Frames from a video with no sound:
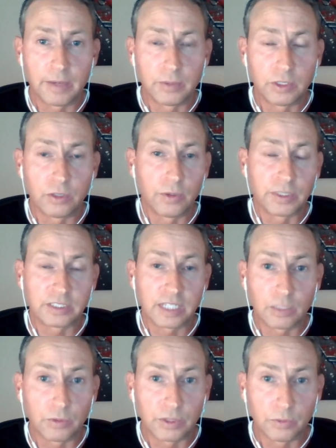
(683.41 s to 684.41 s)
We don't know
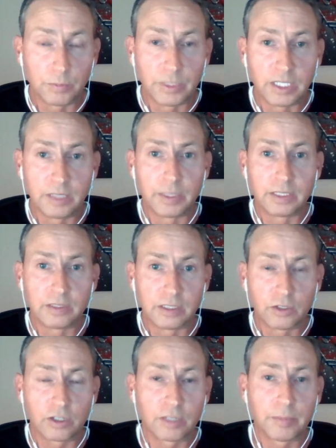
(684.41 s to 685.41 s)
exactly what they will be, but they
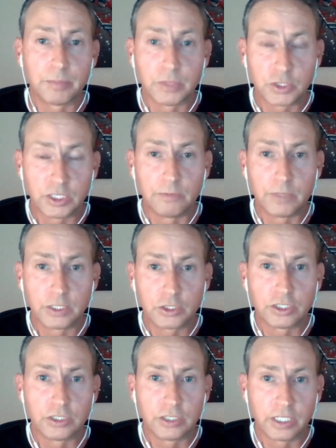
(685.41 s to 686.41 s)
talk about machine
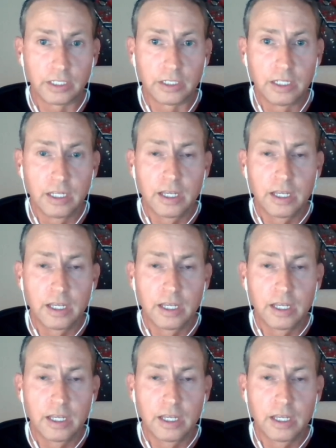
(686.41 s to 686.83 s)
vision